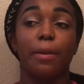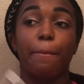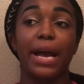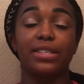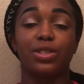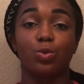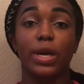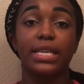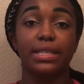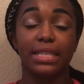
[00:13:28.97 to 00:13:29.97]
Best
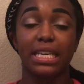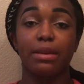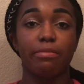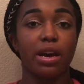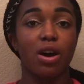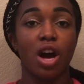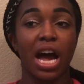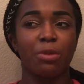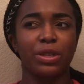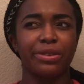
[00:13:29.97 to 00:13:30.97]
way is email.
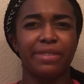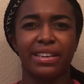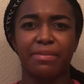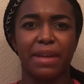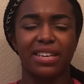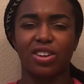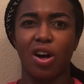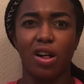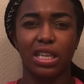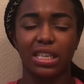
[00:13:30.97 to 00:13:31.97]
I wouldn't recommend
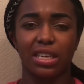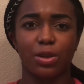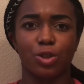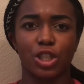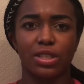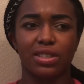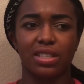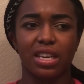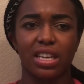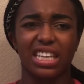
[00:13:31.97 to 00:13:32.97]
calling coaches